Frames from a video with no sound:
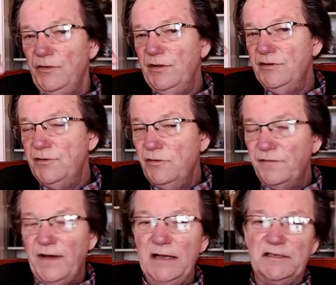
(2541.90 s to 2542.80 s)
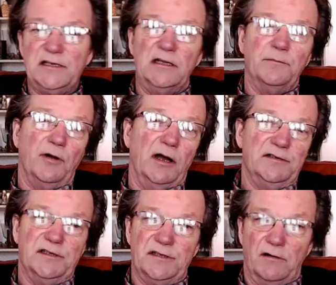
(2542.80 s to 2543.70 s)
These unified silver
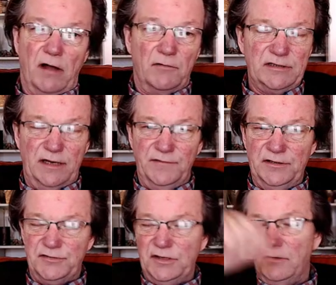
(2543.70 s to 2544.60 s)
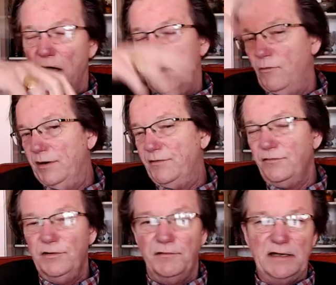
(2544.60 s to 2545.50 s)
bronzes that are always have interest in all went
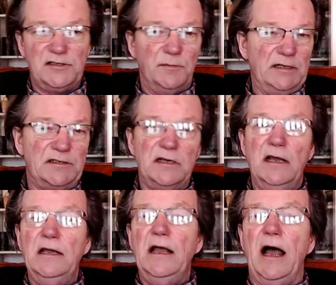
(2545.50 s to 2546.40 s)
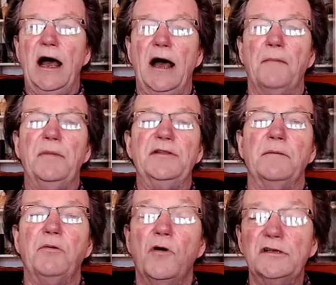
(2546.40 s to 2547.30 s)
through their estimates. But
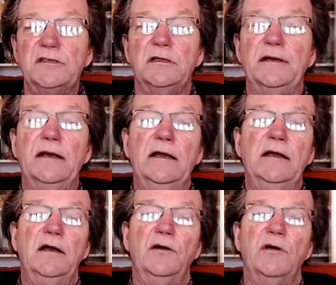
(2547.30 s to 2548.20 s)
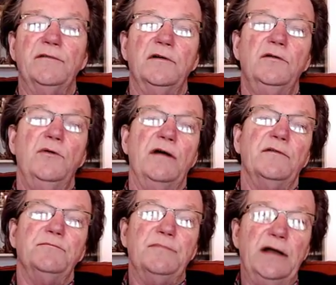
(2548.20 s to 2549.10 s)
the porcelain,
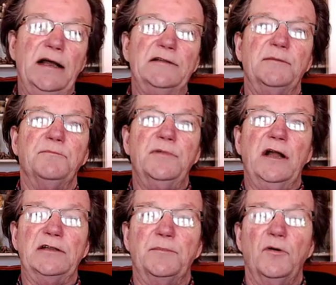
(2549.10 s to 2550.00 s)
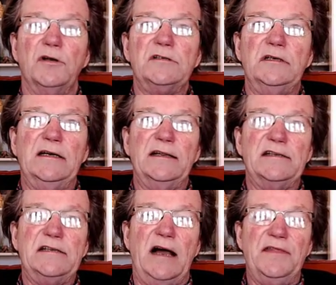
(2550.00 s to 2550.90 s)
whoever got the porcelain into
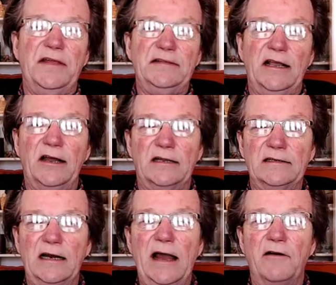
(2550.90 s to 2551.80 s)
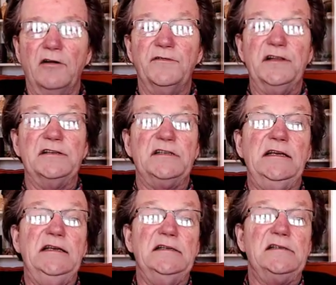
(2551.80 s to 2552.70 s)
the sale, I think they got a little out over their
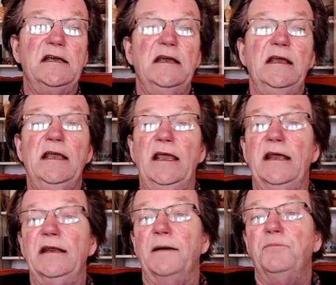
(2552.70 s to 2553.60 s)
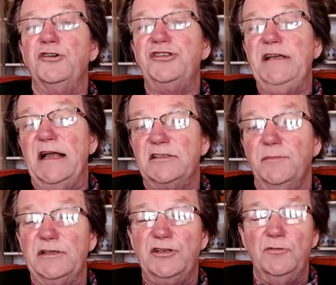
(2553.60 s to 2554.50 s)
skis and pushed the
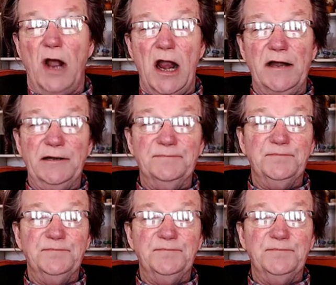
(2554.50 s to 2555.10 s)
estimates too hard,